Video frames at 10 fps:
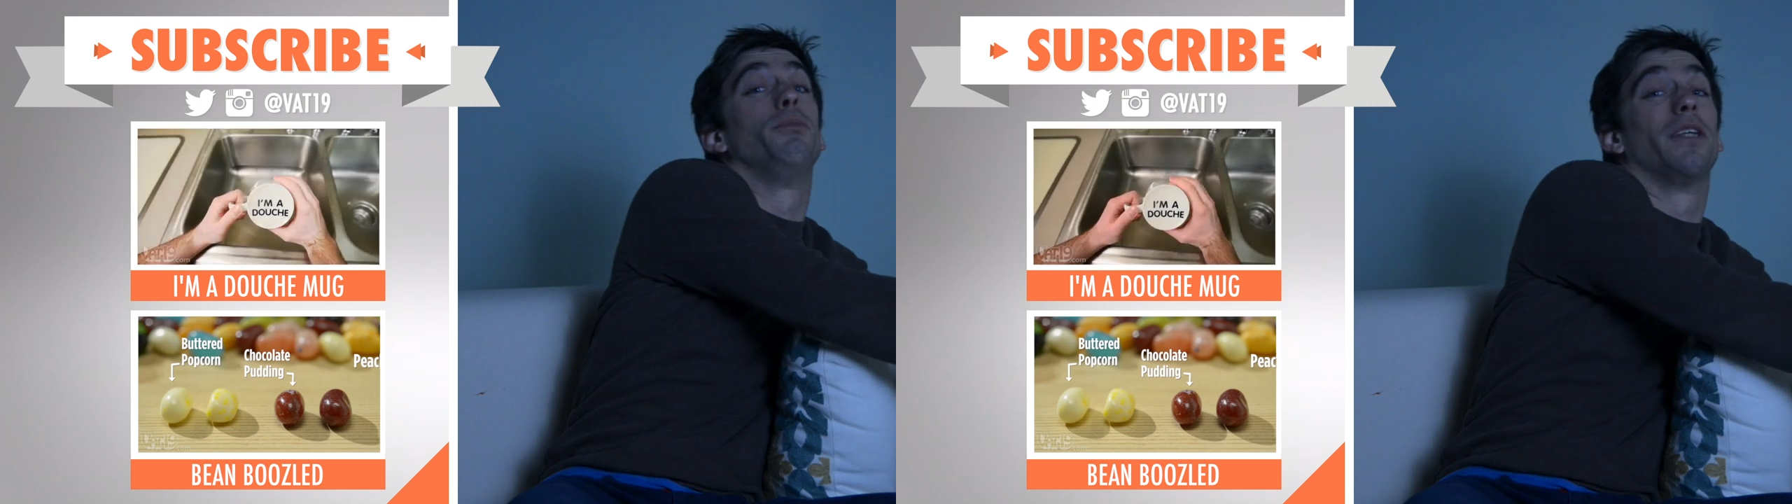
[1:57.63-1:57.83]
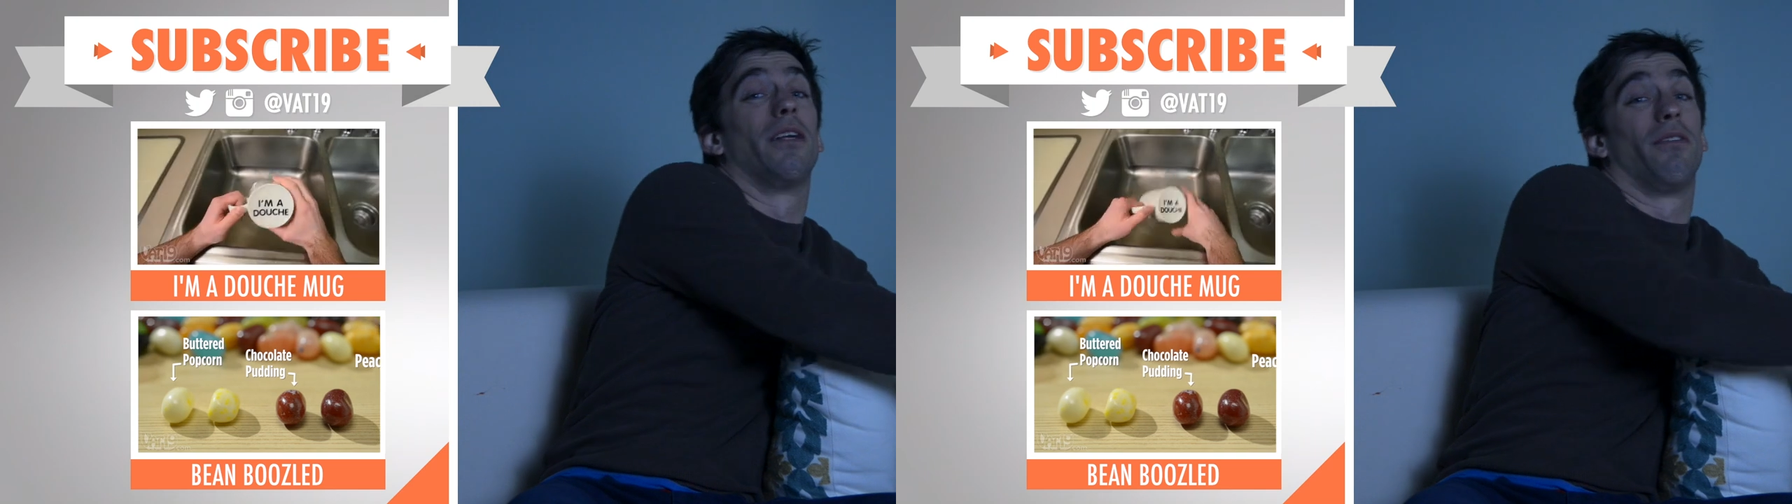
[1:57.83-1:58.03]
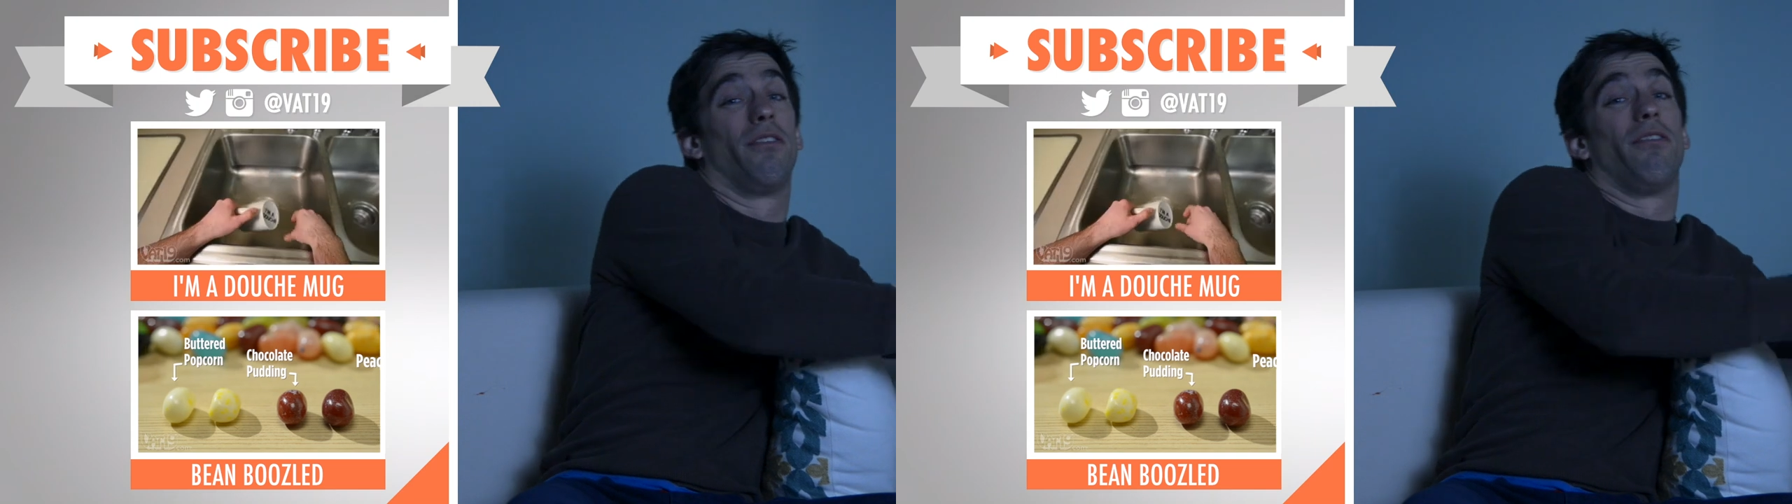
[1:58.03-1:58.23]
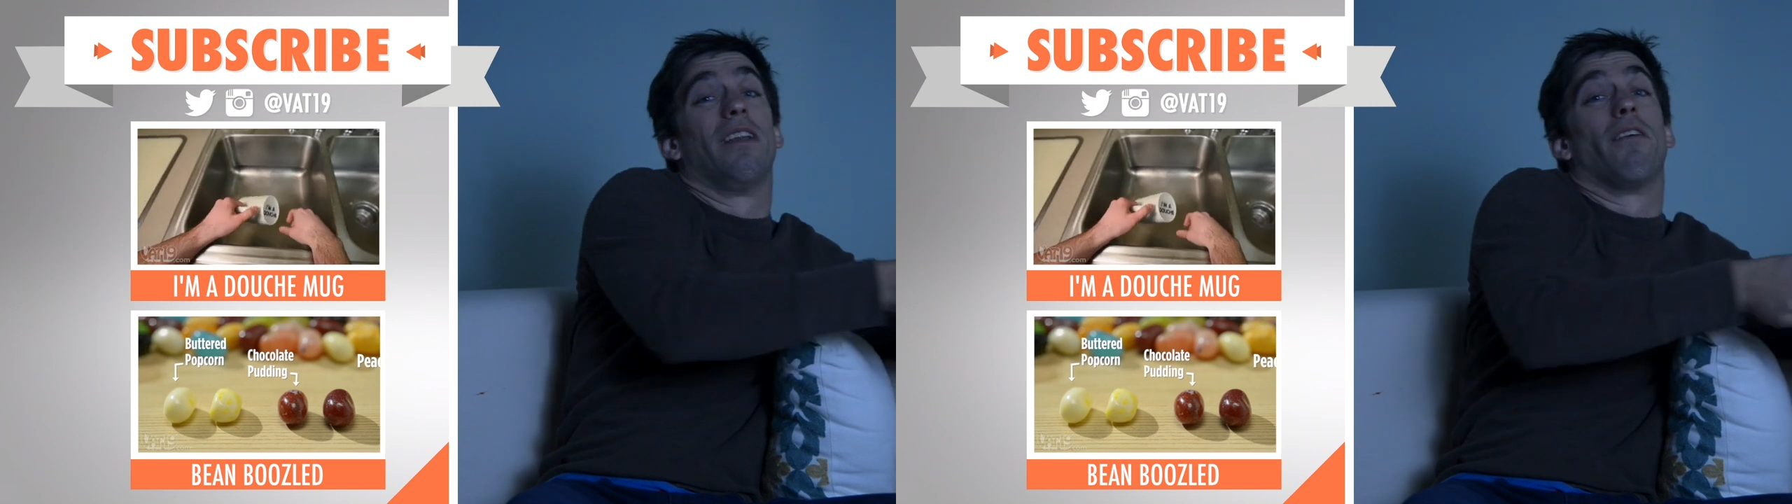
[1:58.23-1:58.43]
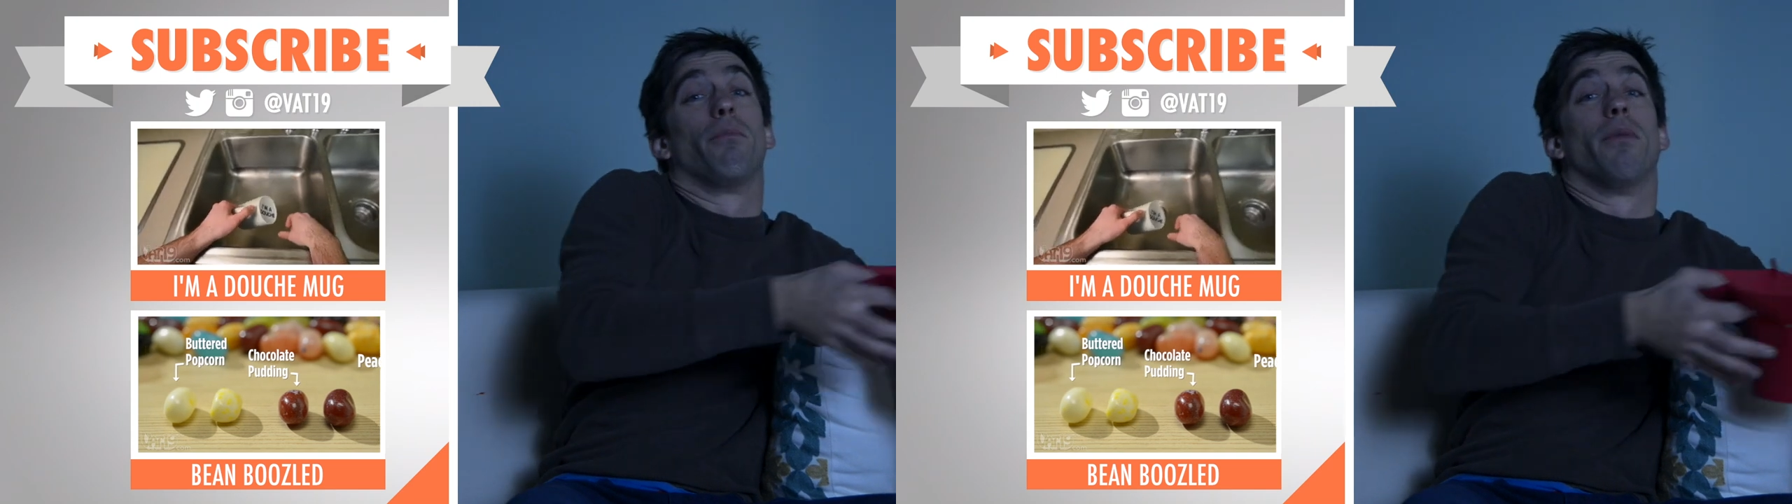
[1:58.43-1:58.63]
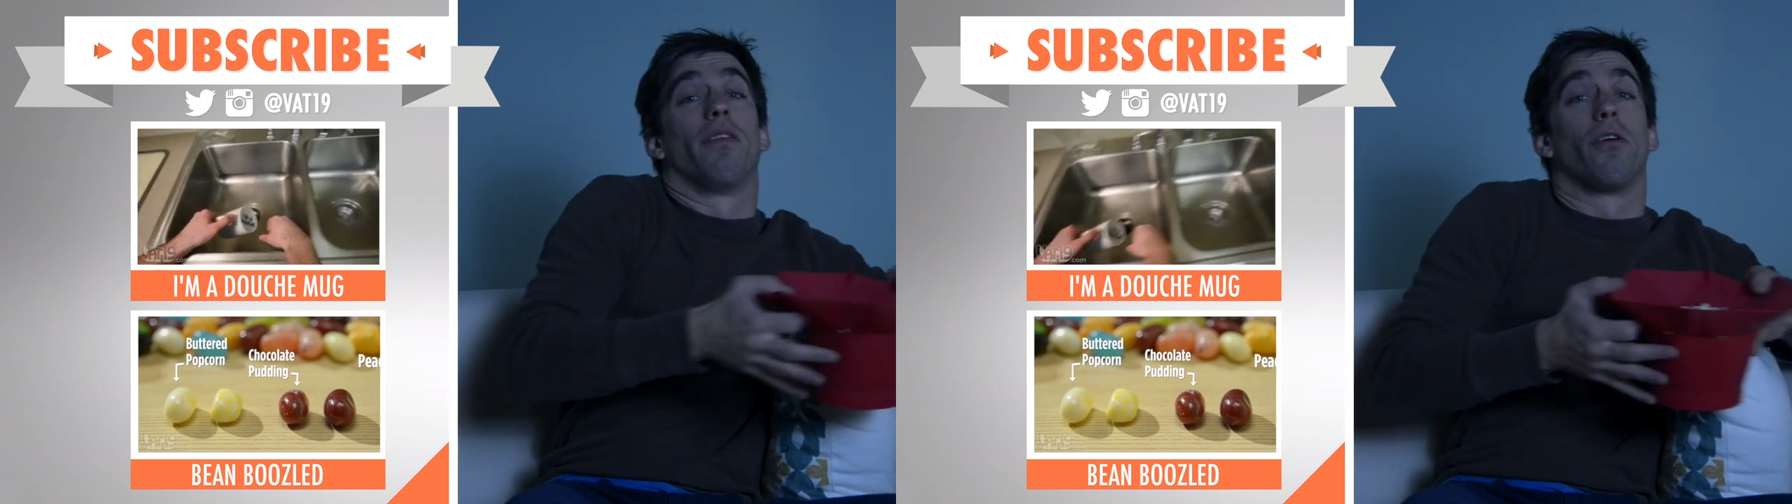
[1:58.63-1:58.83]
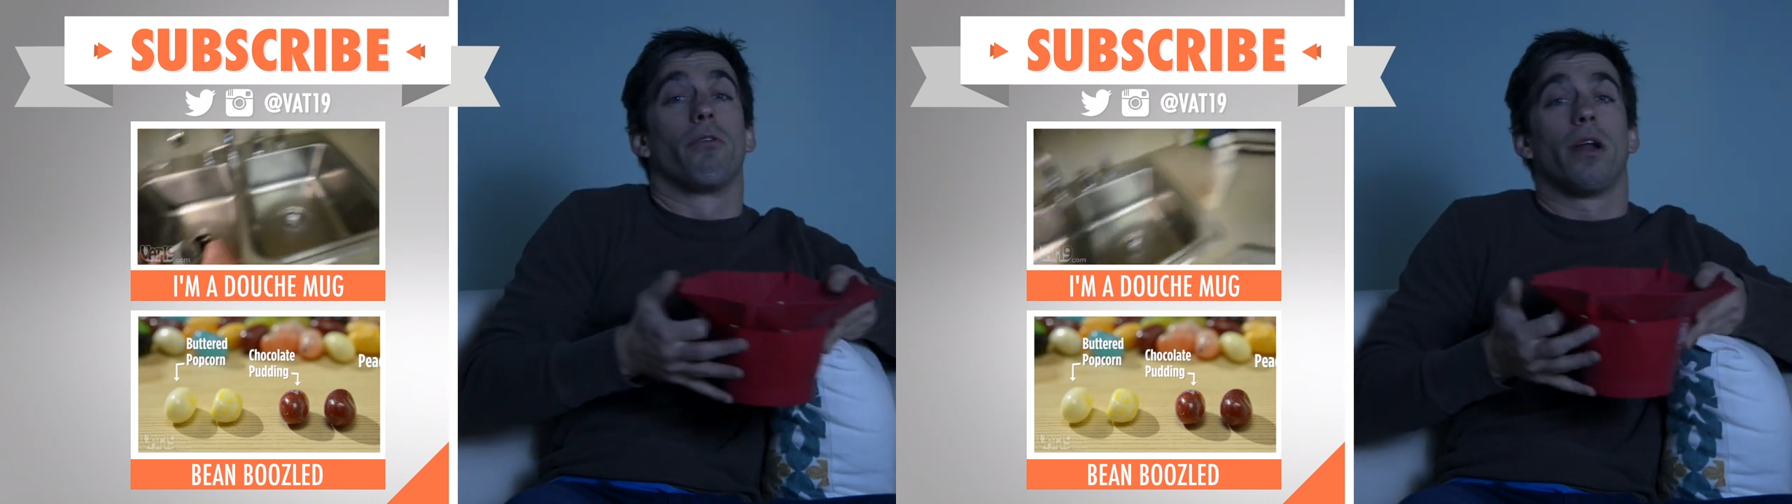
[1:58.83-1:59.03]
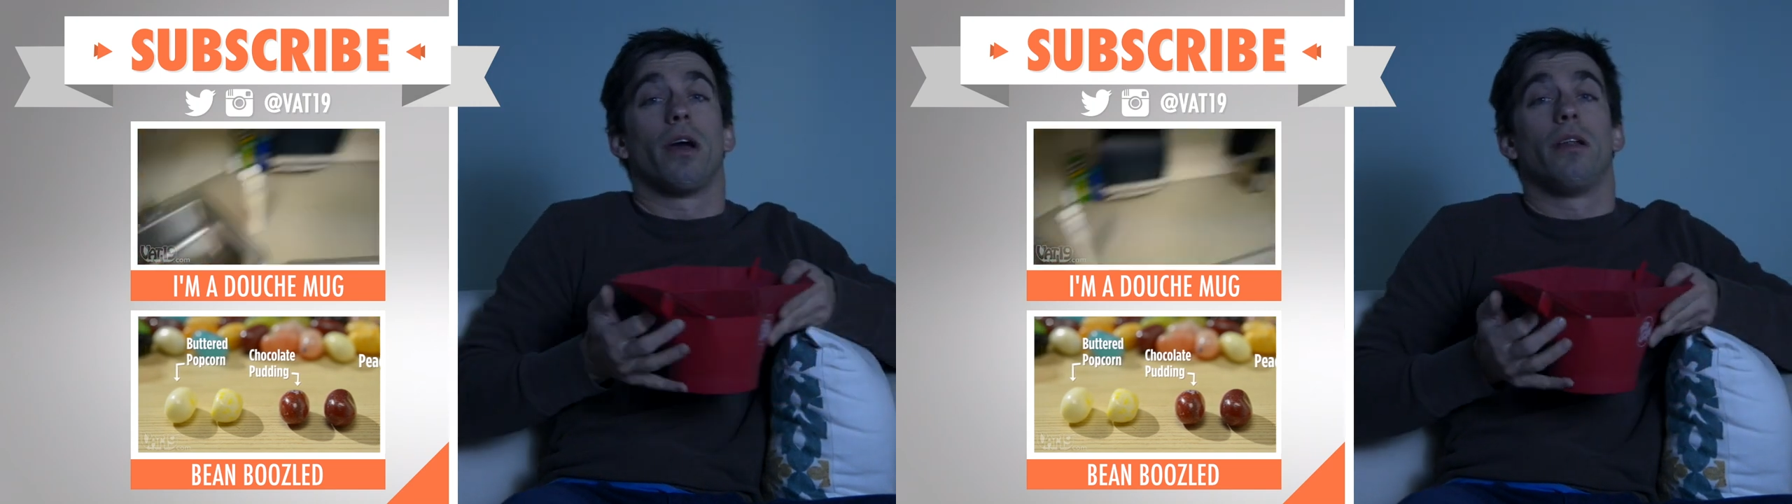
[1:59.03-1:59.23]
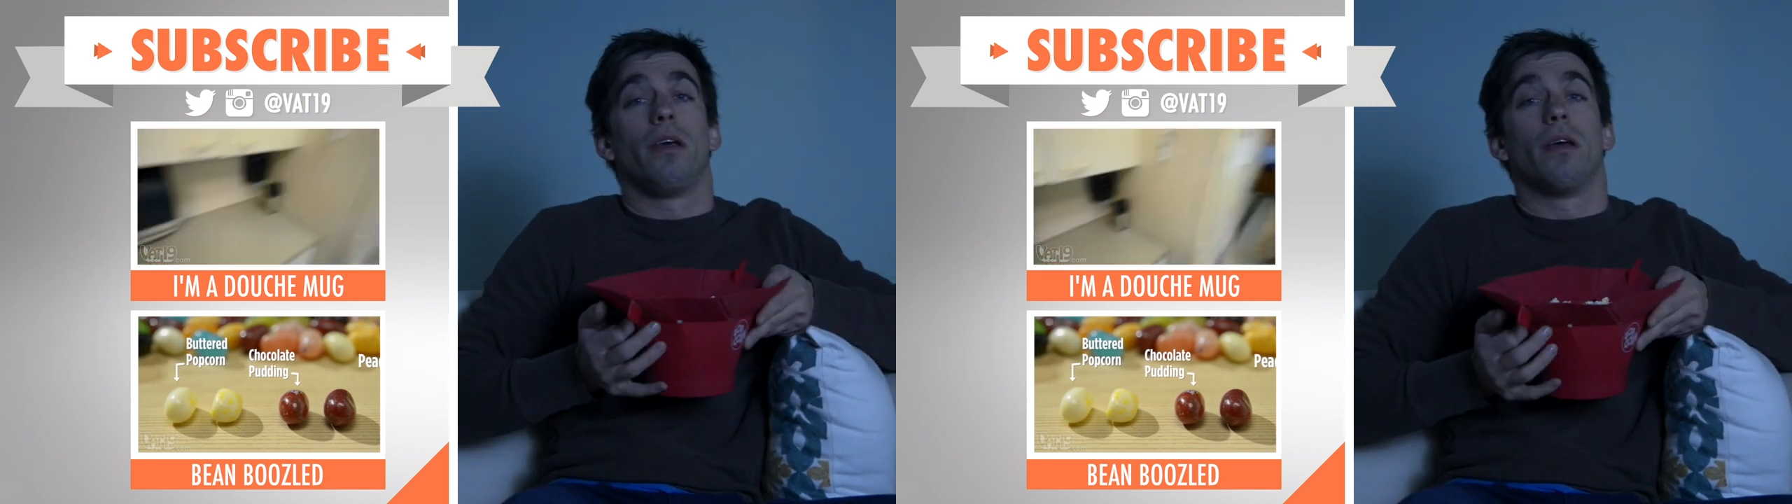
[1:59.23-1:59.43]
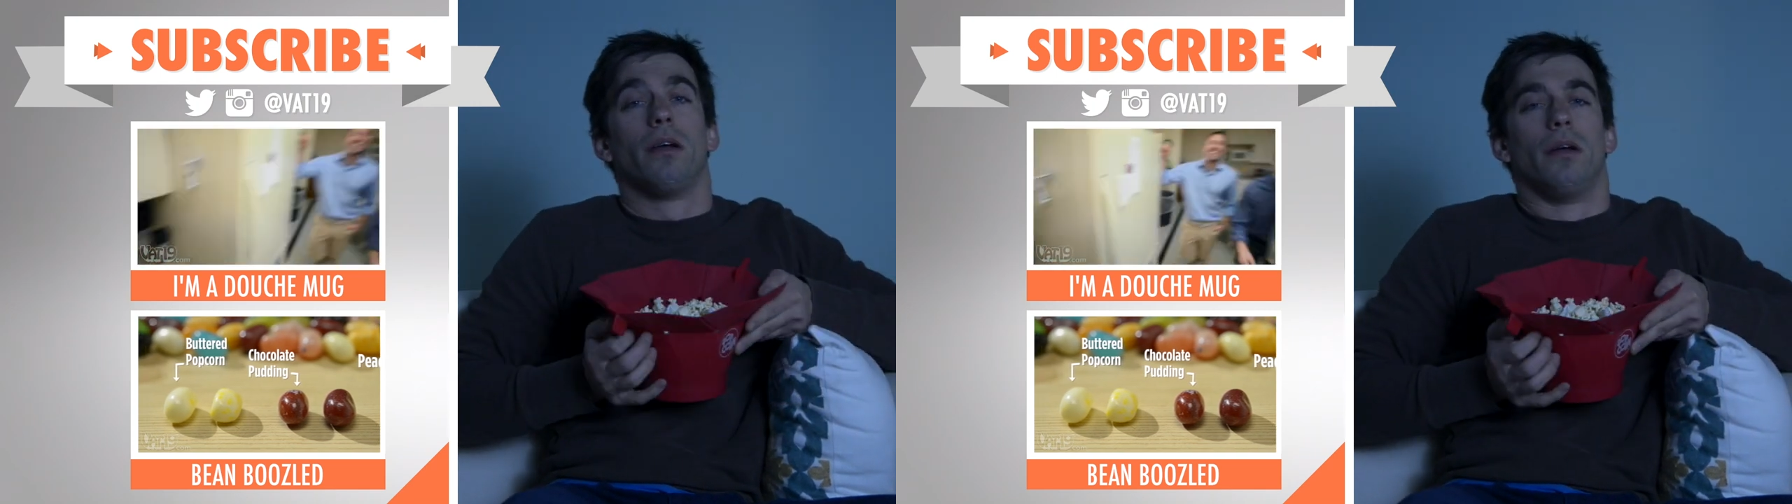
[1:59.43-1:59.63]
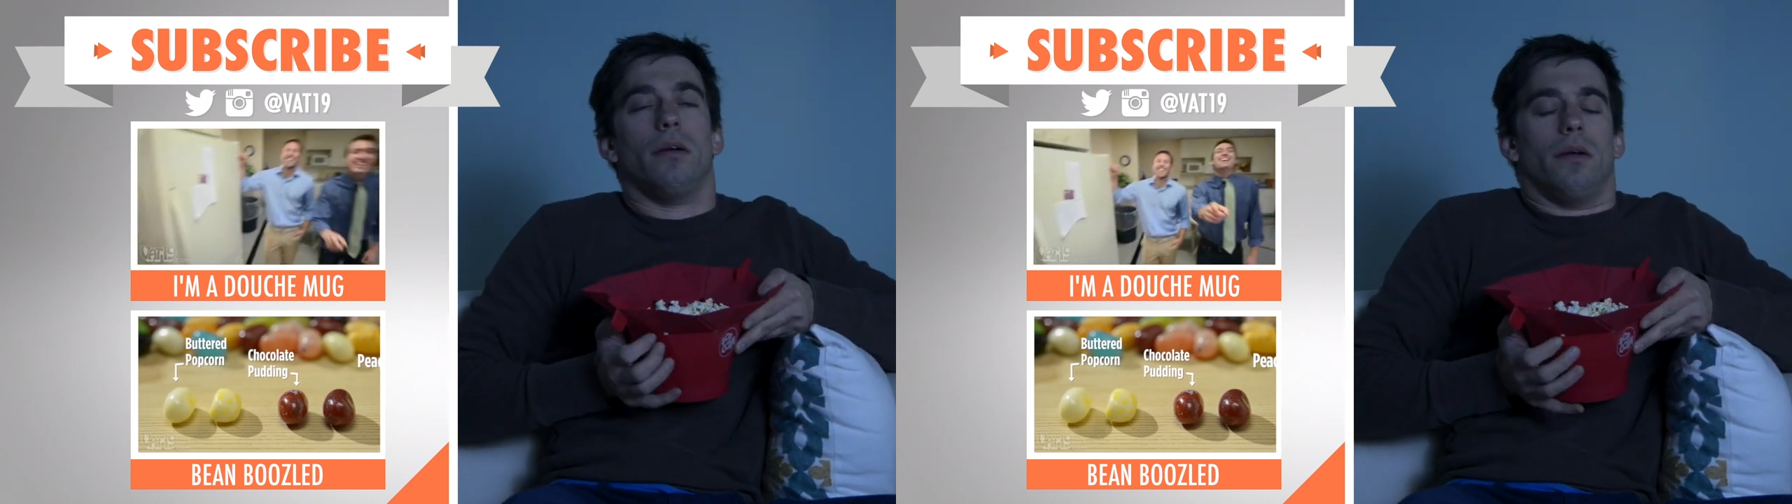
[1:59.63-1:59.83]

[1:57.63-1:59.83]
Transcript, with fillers: channel so you never miss a great idea.